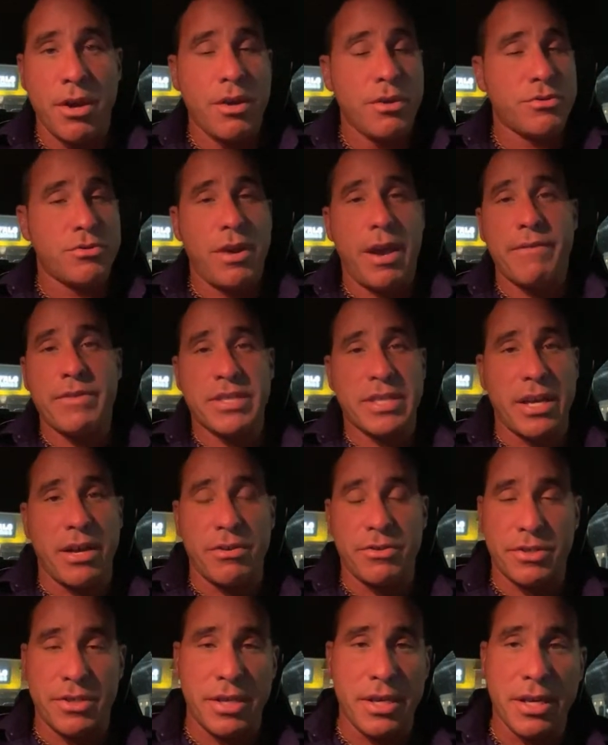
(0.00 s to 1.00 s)
Travis
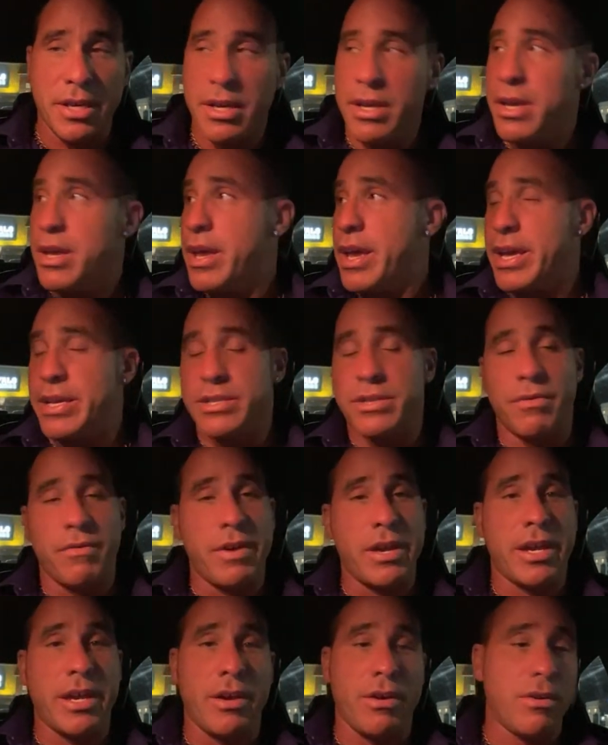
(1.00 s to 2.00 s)
Kelce, and
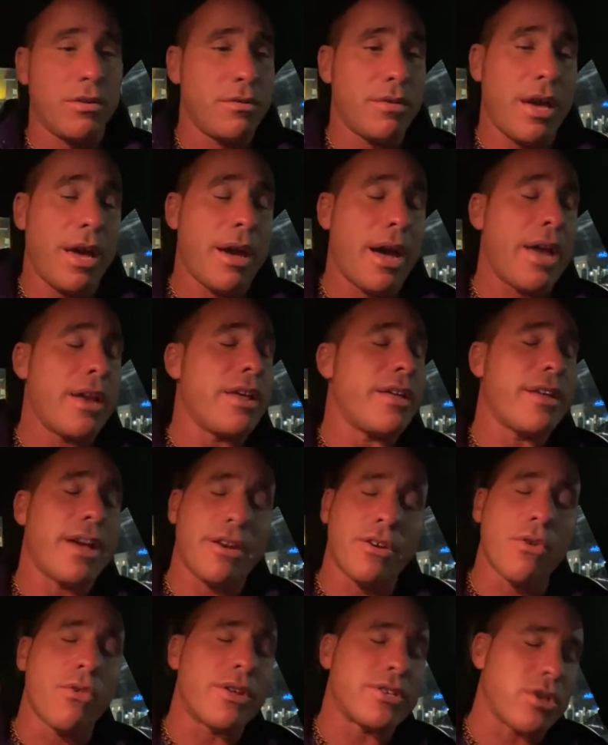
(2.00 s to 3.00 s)
Tyreek Hill. I
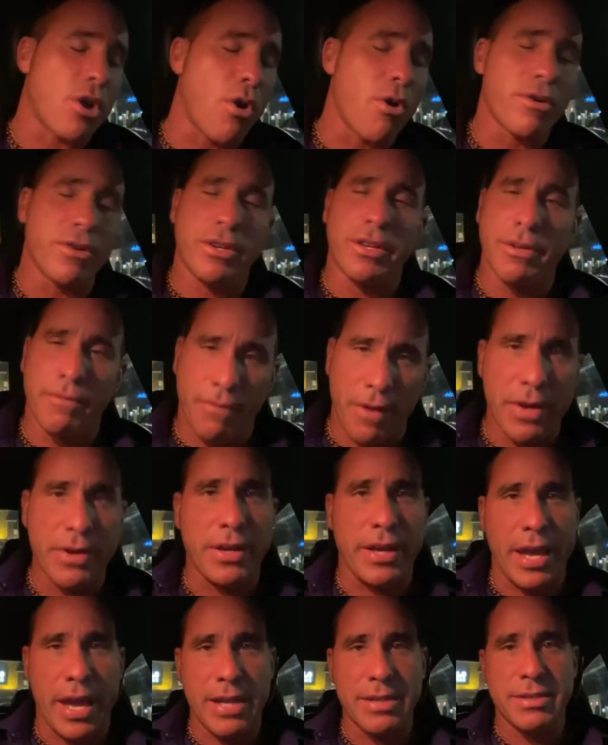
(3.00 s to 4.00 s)
know that's hard to defend
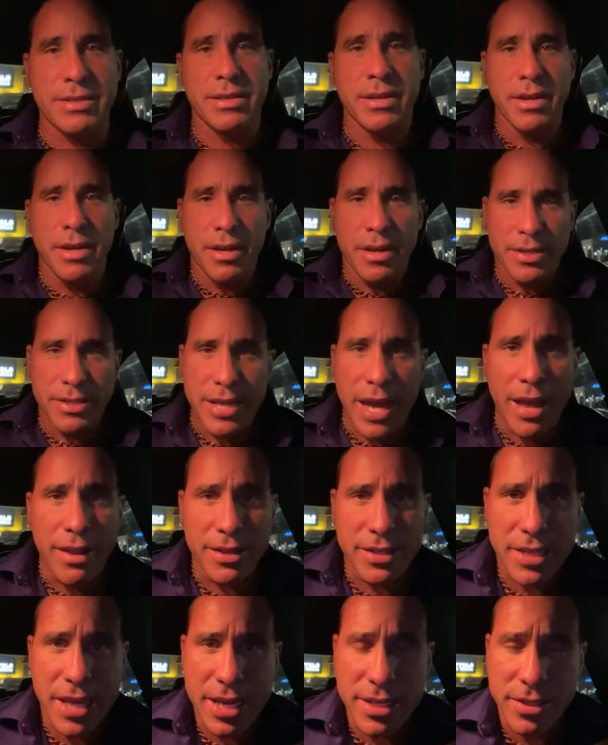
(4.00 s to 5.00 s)
against.
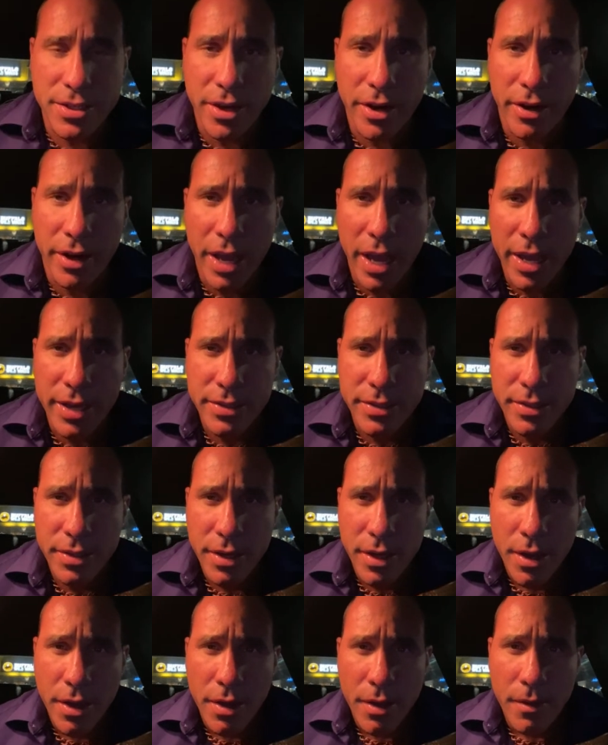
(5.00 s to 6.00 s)
Dallas has their guys.
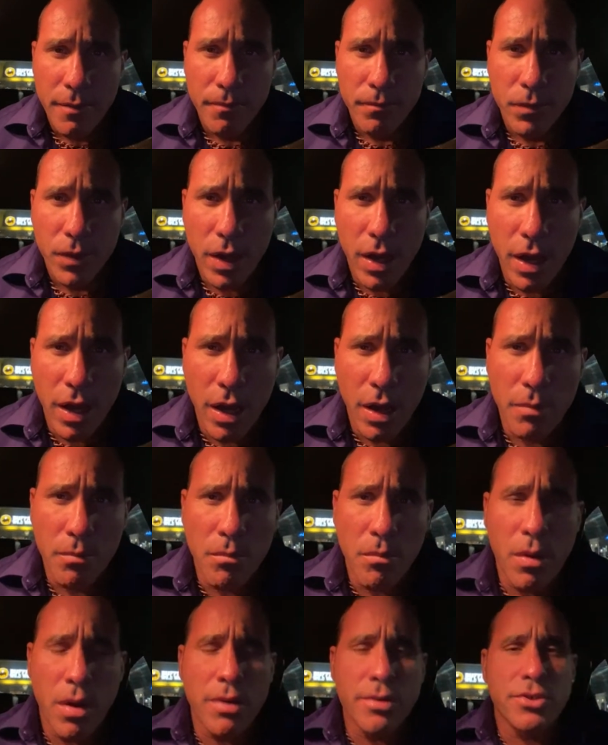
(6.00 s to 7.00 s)

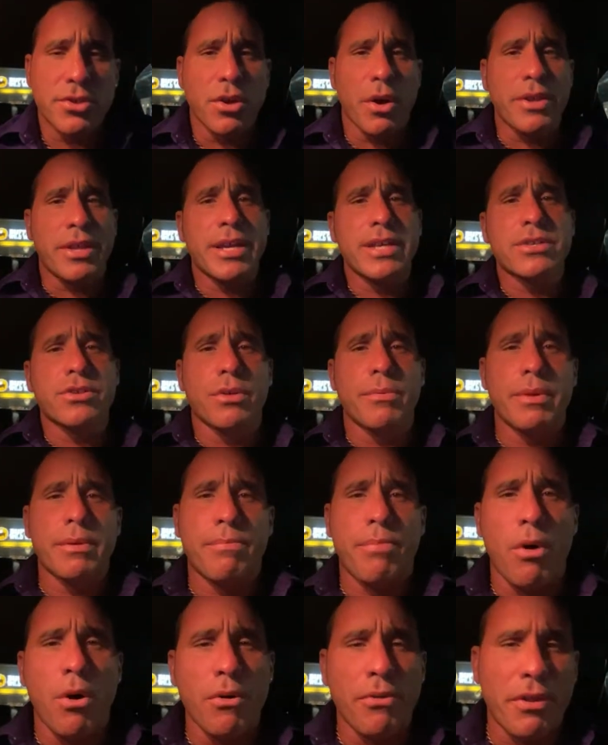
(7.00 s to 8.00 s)
So I think it's a little bit of
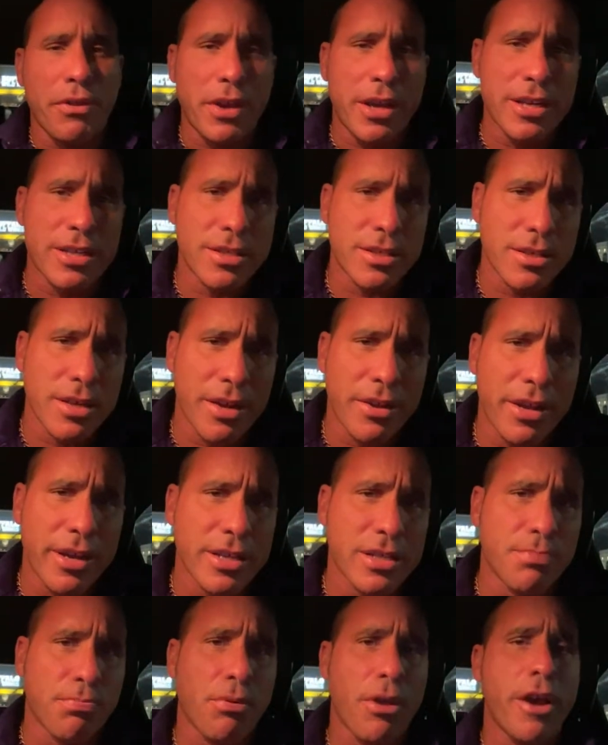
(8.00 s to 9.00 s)
both. I think
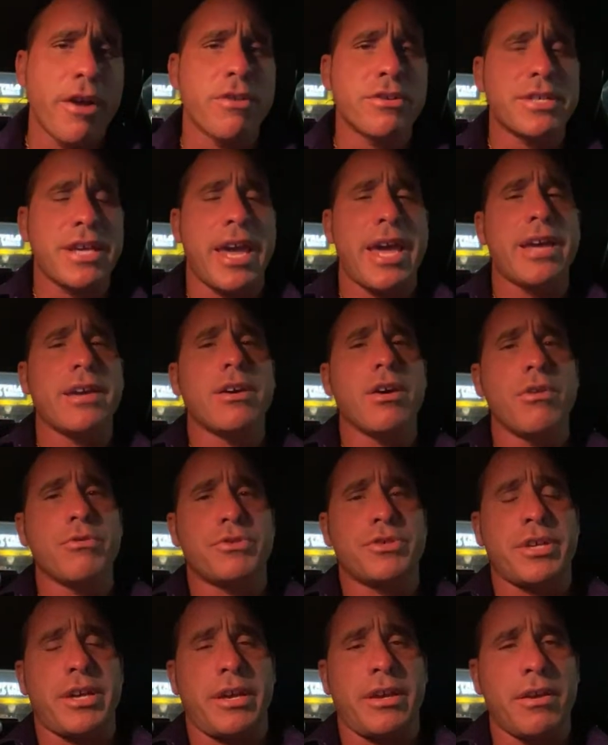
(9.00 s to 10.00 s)
it's players and
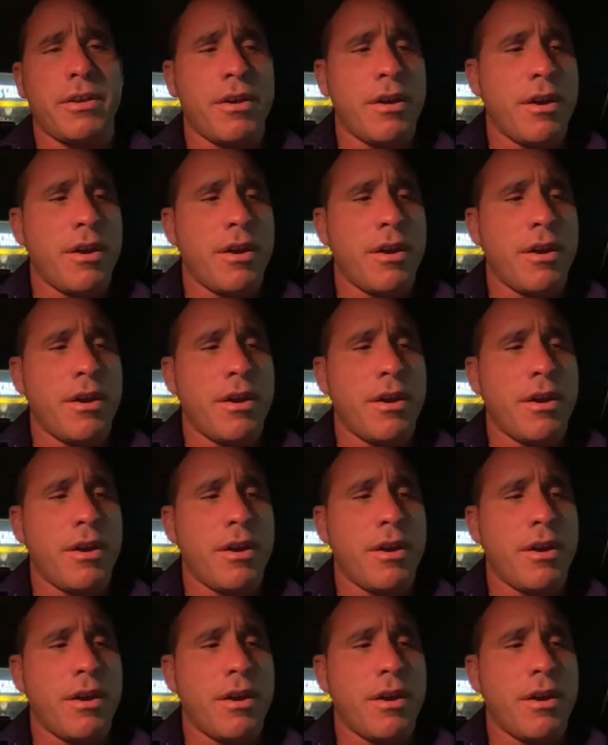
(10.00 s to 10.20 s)
coaching.